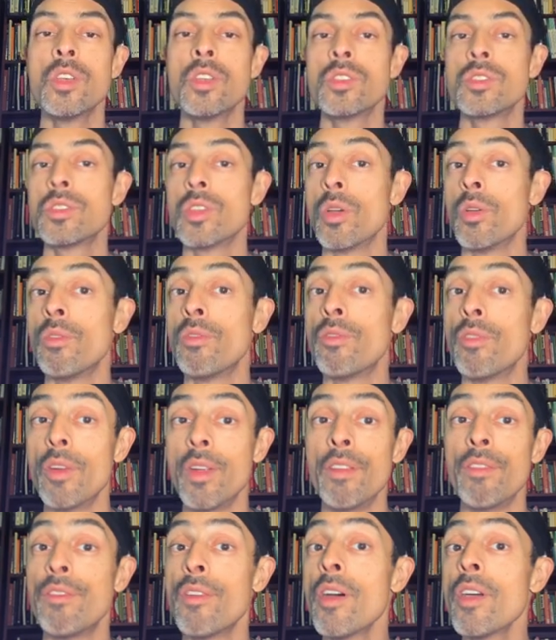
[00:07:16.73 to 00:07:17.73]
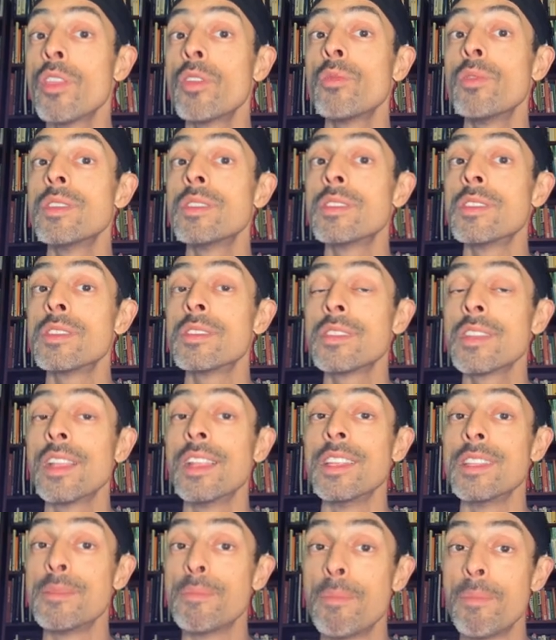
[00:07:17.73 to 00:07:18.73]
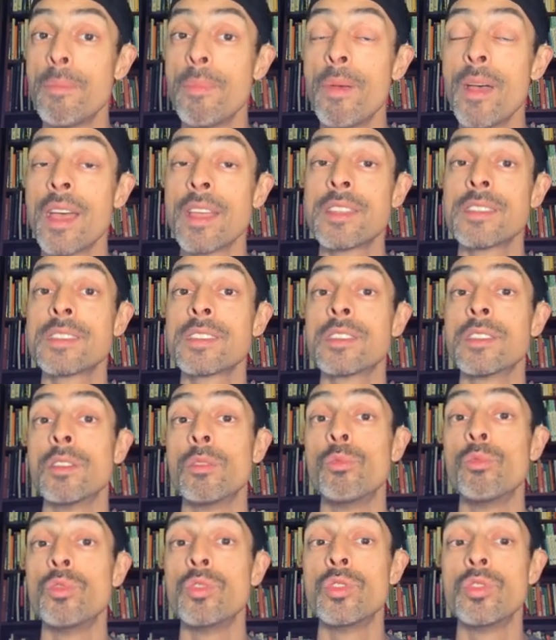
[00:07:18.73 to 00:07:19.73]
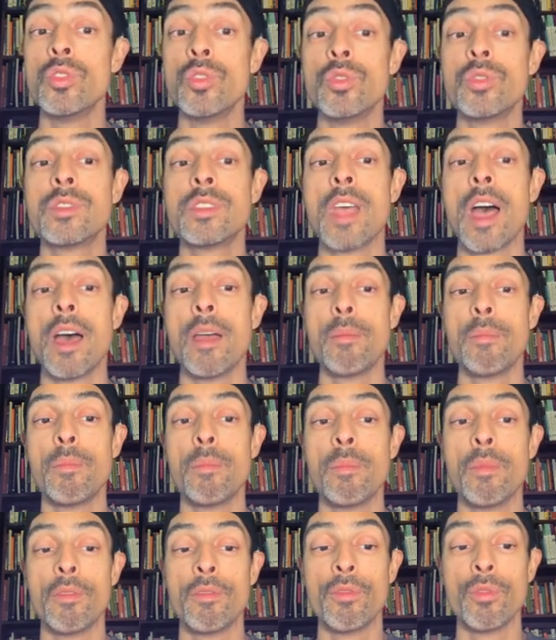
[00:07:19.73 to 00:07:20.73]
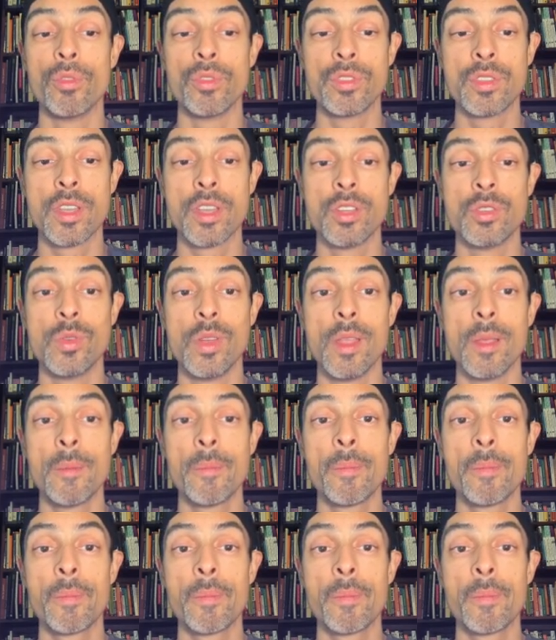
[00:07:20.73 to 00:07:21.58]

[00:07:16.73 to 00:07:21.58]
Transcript: So for a further reason still, it's best to reduce that before surgery.